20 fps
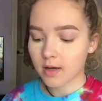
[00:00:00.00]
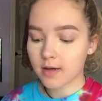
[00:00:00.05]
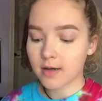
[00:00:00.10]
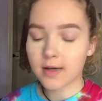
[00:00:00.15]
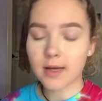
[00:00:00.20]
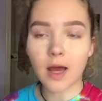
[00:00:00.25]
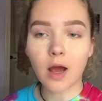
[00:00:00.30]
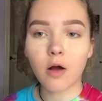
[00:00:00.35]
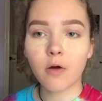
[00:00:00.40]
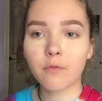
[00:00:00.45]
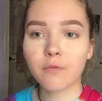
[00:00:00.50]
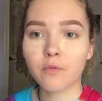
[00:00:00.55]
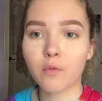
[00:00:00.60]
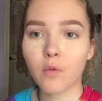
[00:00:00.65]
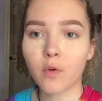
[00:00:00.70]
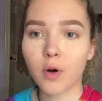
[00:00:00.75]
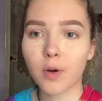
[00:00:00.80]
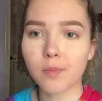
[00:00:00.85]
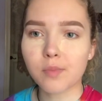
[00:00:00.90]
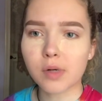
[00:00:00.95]
Now
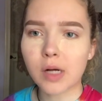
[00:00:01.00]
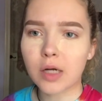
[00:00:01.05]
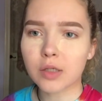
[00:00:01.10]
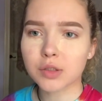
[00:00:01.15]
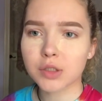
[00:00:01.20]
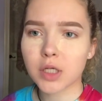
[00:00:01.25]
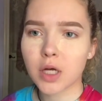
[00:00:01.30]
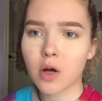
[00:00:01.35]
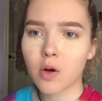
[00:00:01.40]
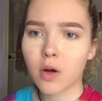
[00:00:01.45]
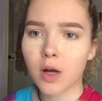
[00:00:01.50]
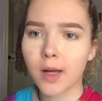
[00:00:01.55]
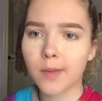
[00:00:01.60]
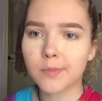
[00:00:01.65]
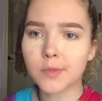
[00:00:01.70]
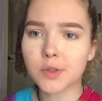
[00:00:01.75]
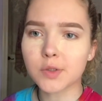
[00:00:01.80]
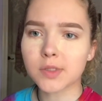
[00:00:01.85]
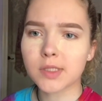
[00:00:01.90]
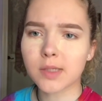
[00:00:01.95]
for brow gel,
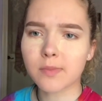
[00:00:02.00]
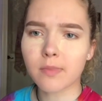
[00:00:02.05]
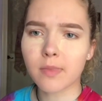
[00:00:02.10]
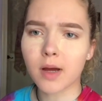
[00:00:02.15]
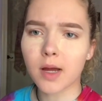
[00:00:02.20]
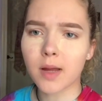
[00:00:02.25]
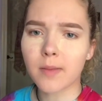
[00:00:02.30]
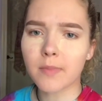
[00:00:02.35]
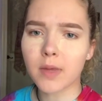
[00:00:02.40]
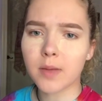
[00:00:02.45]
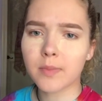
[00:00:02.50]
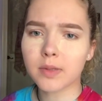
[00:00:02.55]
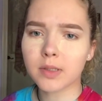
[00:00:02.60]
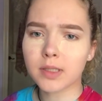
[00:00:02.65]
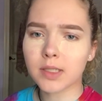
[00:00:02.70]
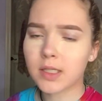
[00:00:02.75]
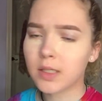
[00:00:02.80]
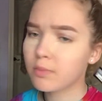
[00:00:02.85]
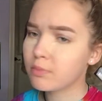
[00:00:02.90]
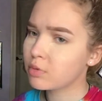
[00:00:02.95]
I'm using my
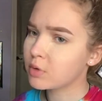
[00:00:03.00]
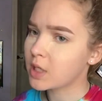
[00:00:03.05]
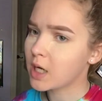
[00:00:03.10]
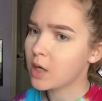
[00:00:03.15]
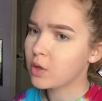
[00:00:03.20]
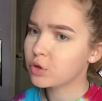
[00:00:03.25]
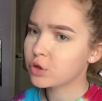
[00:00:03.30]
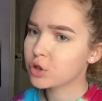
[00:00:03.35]
Maybelline Brow